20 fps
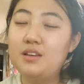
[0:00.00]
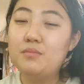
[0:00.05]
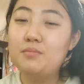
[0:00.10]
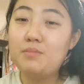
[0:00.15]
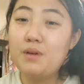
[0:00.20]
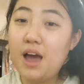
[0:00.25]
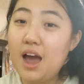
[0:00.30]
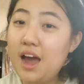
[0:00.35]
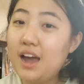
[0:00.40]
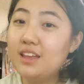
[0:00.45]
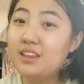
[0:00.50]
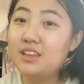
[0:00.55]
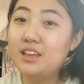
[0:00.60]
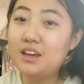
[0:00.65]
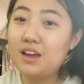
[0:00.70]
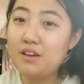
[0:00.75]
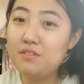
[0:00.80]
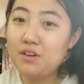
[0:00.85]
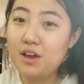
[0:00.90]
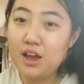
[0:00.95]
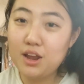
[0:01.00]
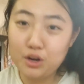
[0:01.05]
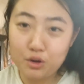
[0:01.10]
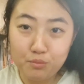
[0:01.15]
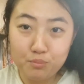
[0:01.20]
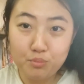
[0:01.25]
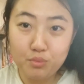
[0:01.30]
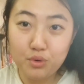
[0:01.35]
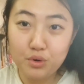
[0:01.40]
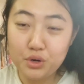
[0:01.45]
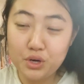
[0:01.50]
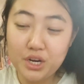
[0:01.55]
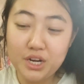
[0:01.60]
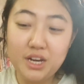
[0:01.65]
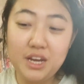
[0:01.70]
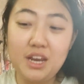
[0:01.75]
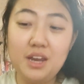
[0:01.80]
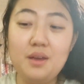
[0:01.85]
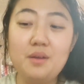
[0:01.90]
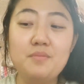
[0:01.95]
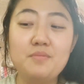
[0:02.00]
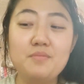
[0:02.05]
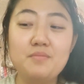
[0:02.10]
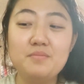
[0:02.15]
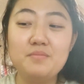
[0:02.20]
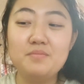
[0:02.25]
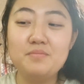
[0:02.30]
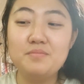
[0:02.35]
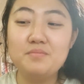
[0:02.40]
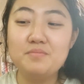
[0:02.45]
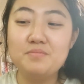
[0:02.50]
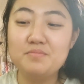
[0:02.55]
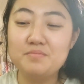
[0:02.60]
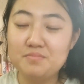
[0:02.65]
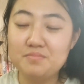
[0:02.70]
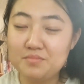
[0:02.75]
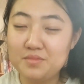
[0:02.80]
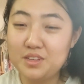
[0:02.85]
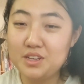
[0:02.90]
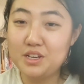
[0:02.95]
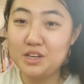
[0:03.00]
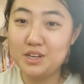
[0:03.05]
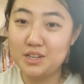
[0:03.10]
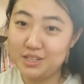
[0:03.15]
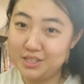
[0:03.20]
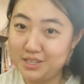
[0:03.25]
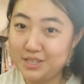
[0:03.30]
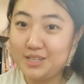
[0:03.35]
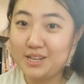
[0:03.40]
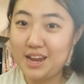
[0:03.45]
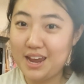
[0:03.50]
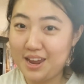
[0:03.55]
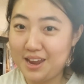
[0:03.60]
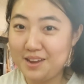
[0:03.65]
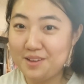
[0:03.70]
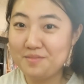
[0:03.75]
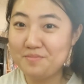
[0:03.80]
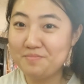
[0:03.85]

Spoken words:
But I think I've had a pretty good day.